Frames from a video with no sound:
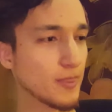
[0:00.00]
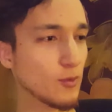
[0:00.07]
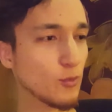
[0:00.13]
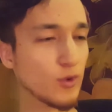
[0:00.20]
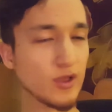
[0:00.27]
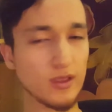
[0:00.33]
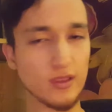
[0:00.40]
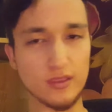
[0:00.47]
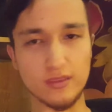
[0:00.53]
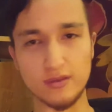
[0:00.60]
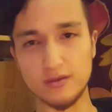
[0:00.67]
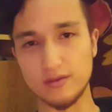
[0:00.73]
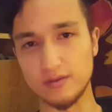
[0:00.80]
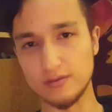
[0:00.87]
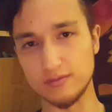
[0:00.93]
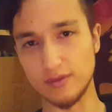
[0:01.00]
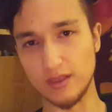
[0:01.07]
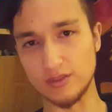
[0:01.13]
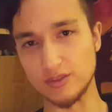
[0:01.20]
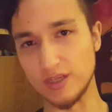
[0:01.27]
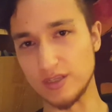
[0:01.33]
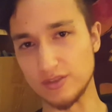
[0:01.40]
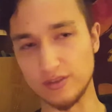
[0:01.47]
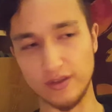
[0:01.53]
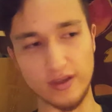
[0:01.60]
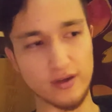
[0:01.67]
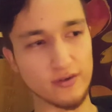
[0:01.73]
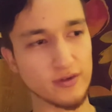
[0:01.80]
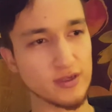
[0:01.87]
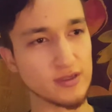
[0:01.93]
with educational
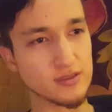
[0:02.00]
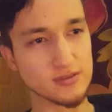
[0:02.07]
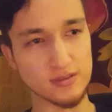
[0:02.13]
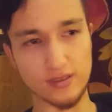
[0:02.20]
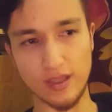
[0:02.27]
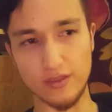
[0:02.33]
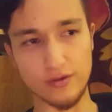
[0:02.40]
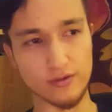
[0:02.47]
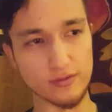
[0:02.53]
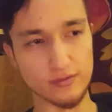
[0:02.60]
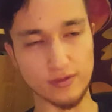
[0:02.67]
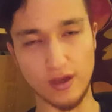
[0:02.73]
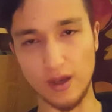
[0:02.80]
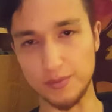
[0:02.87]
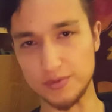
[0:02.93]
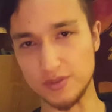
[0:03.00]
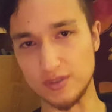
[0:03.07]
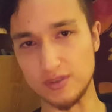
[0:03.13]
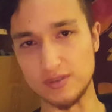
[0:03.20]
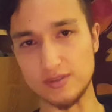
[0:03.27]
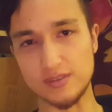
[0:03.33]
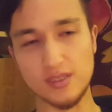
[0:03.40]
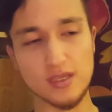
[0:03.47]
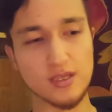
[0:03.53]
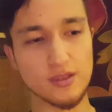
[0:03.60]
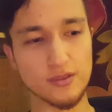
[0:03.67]
IRAs and other options.